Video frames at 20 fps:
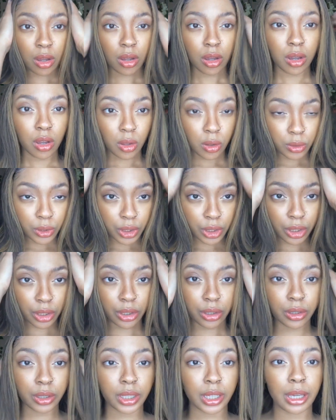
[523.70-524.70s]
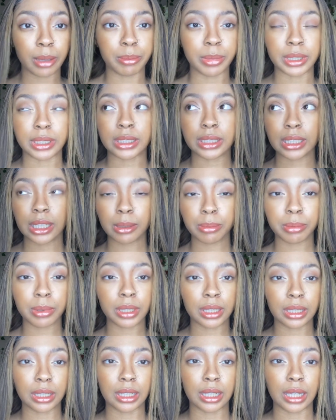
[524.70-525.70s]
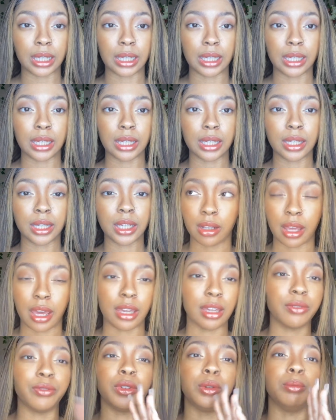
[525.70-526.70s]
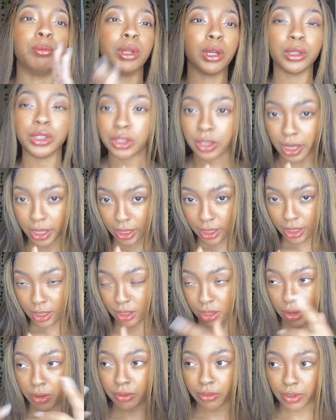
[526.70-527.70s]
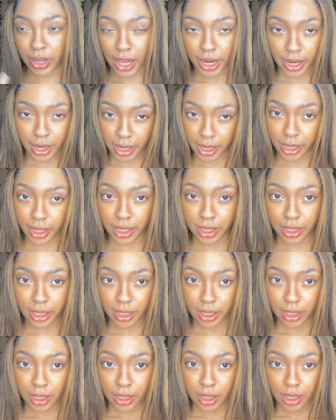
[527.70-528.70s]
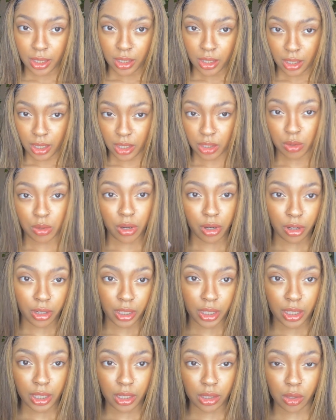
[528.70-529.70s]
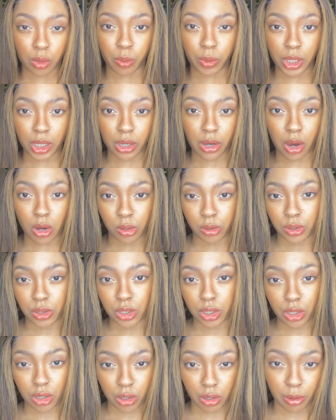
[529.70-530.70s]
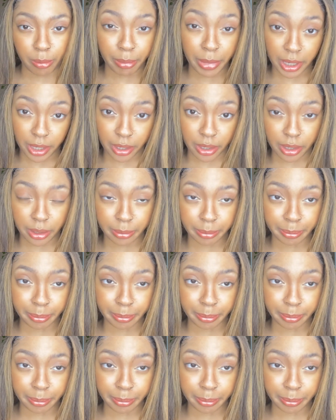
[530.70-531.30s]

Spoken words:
hold the curl yet, but typically, like, if you blow dry it and don't flat iron it and you curl it, the wig holds the curl better.